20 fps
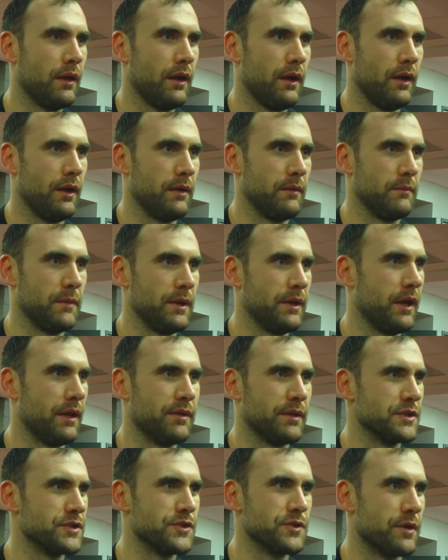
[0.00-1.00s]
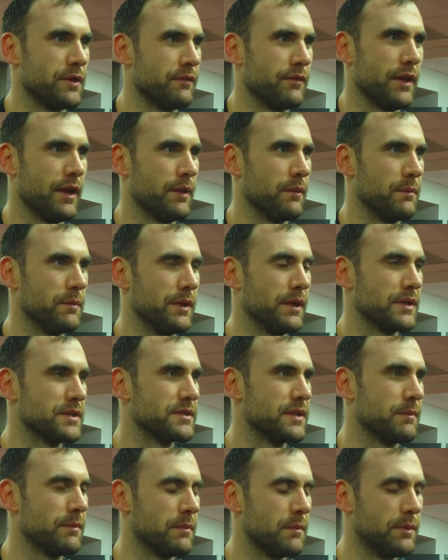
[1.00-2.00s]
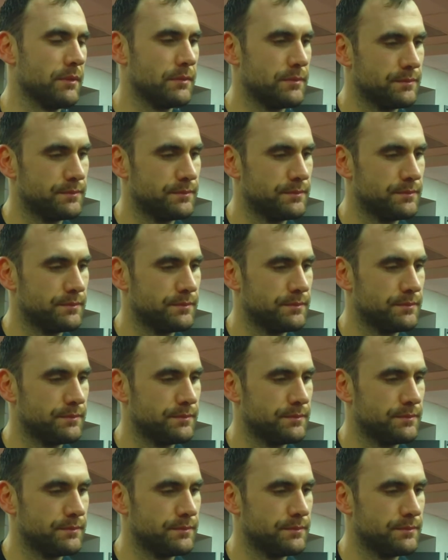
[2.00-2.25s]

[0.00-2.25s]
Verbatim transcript: Um, and nothing short of that would be acceptable.